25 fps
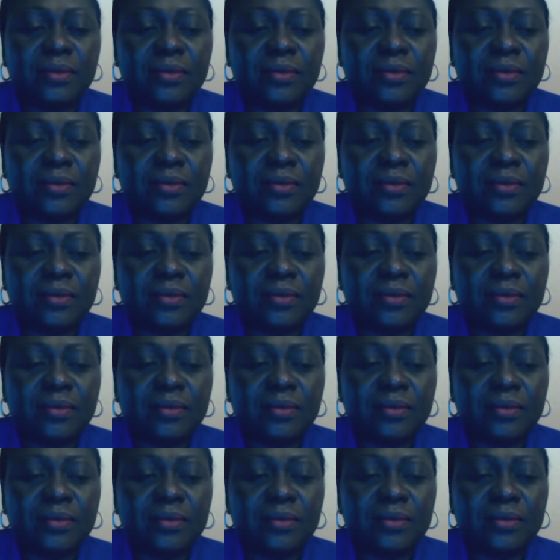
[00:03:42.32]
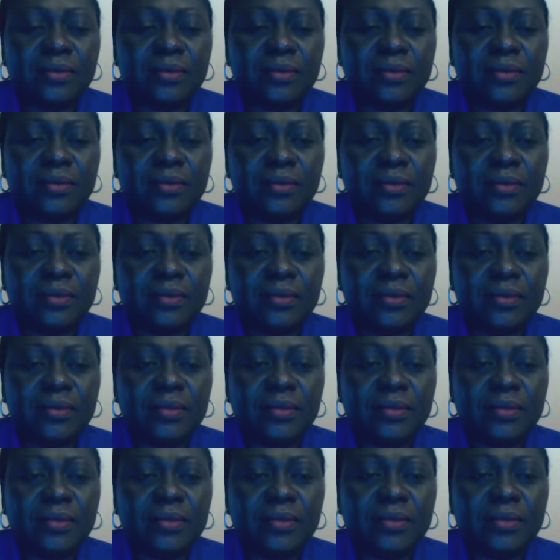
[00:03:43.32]

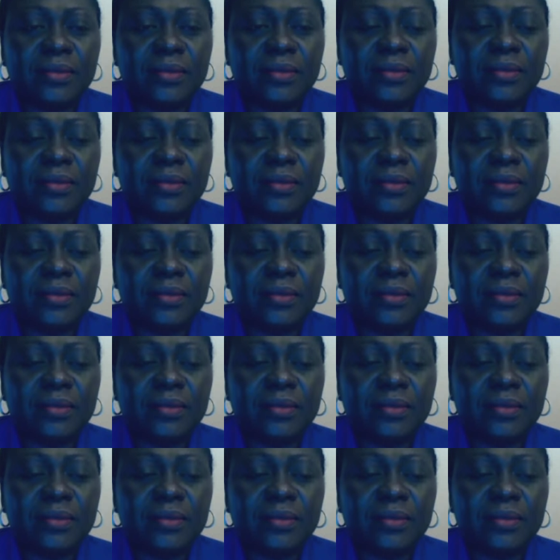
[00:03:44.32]
[no speech]